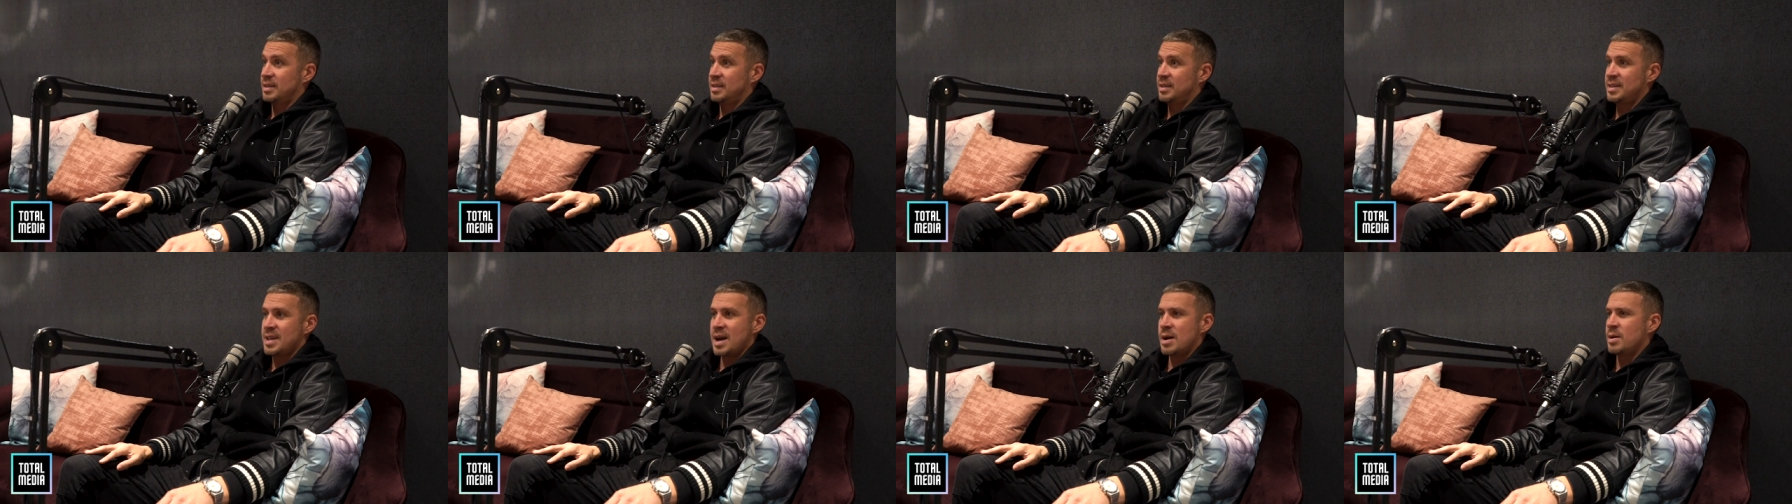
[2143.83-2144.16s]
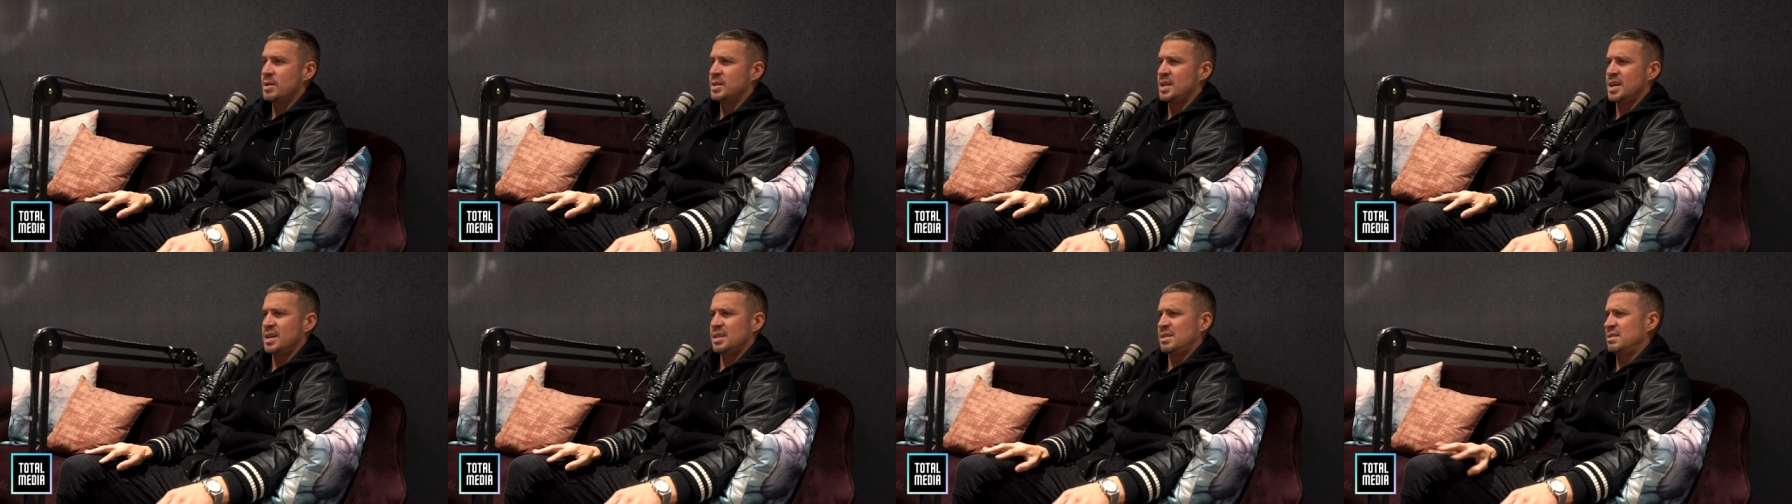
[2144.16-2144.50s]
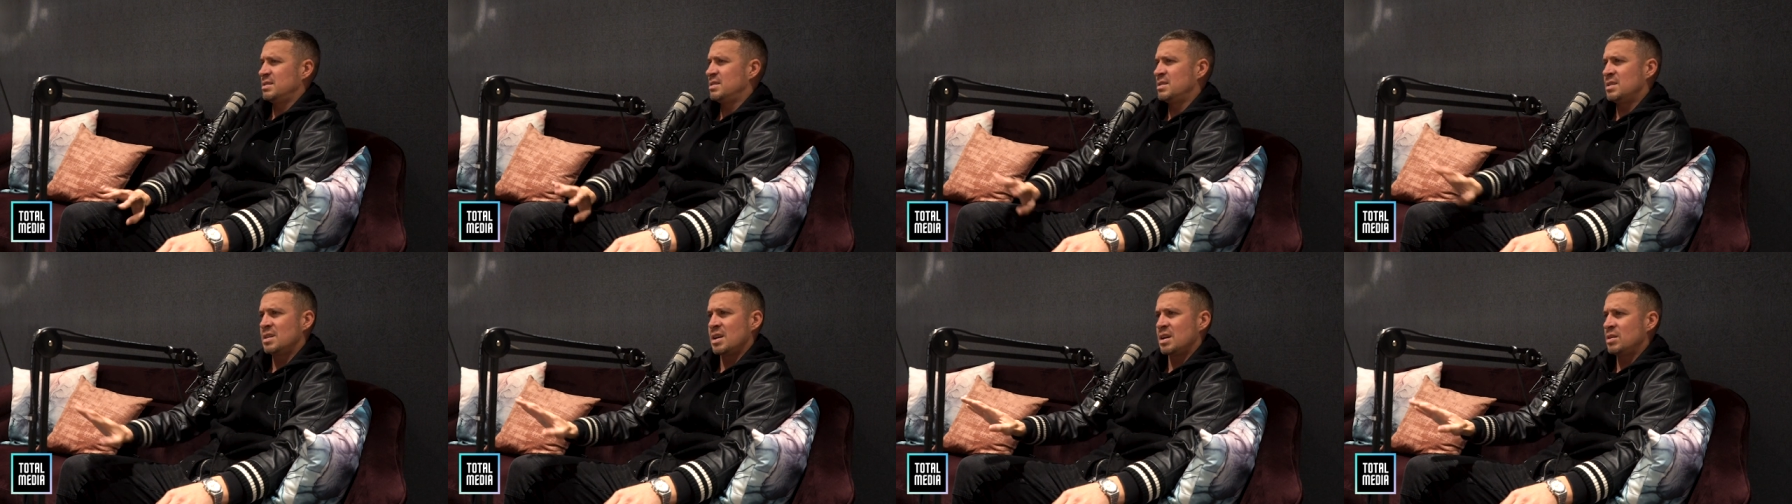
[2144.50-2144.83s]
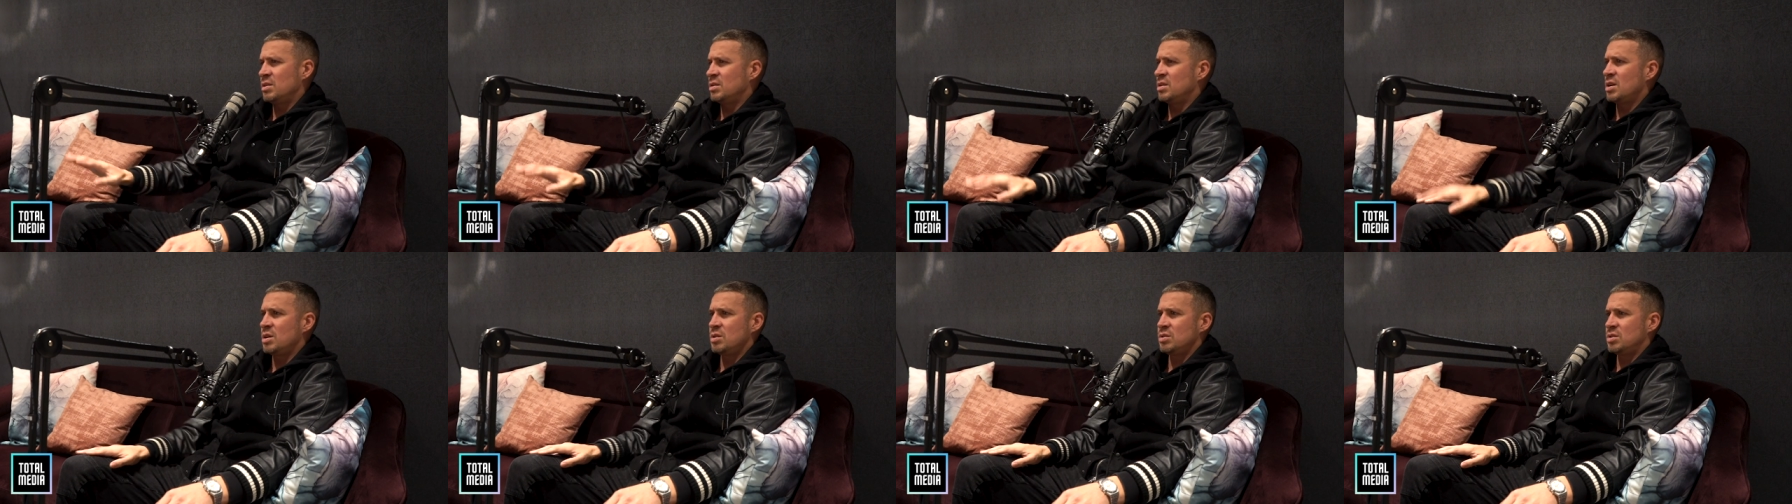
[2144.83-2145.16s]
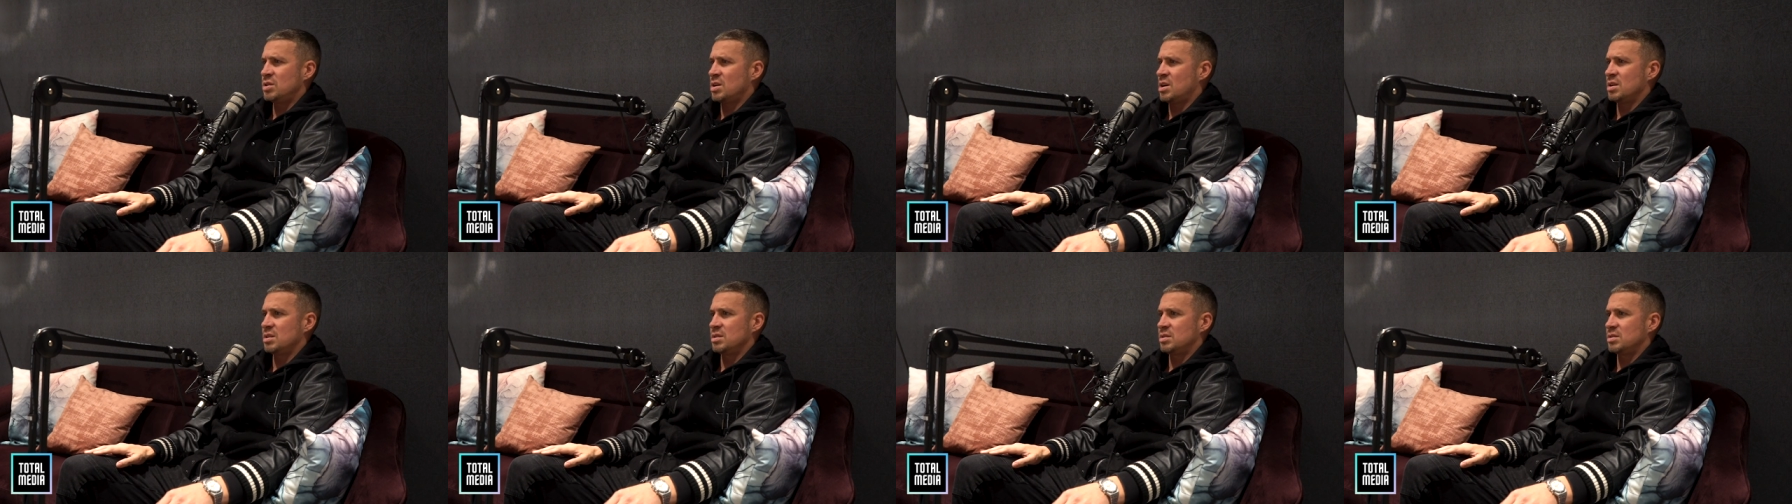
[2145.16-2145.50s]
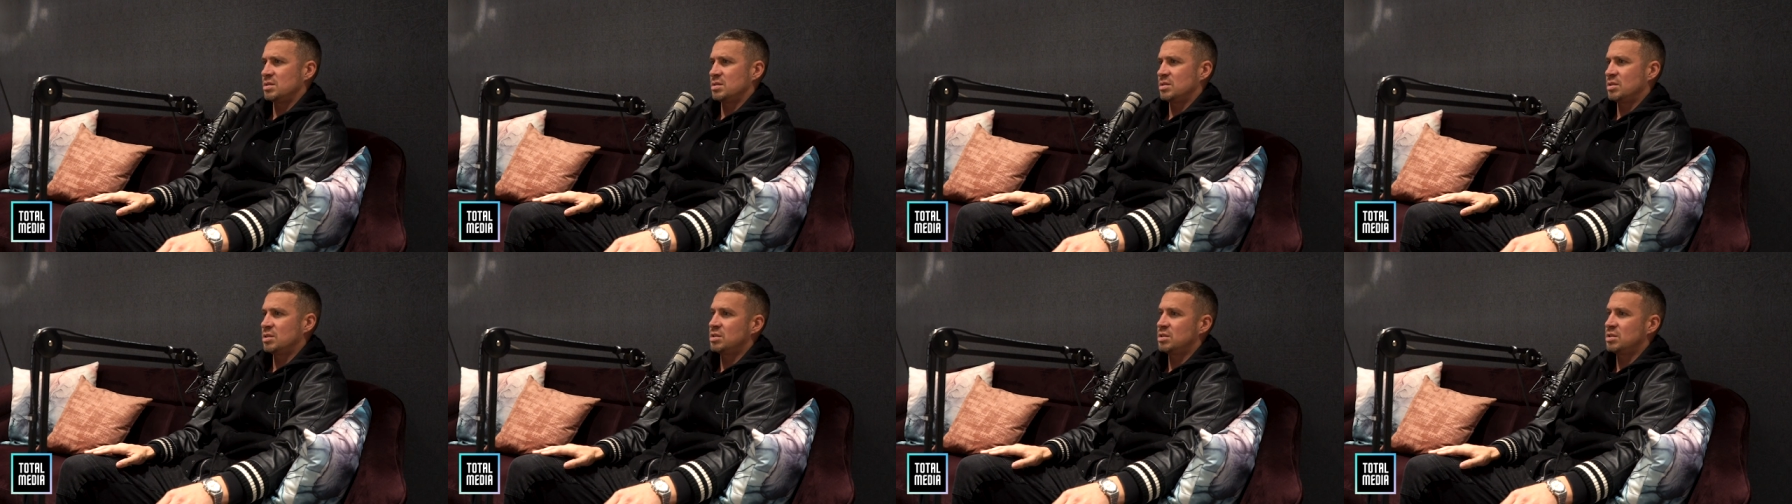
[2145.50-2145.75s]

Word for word: nowadays. No, no chance.